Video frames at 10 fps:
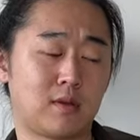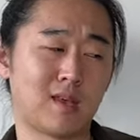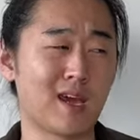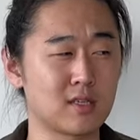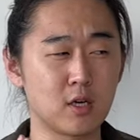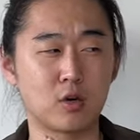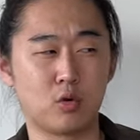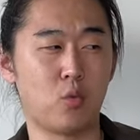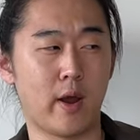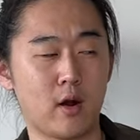
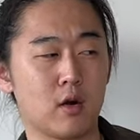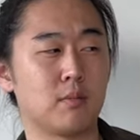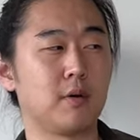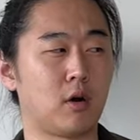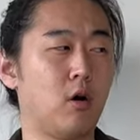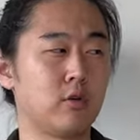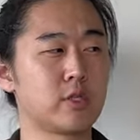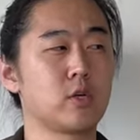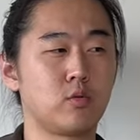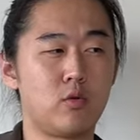technical wear, but
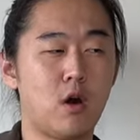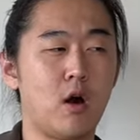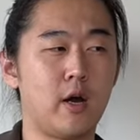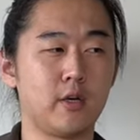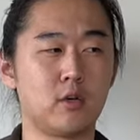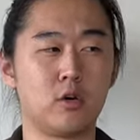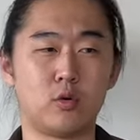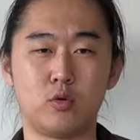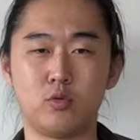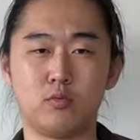also not
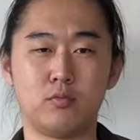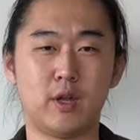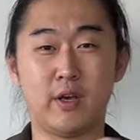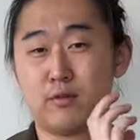go like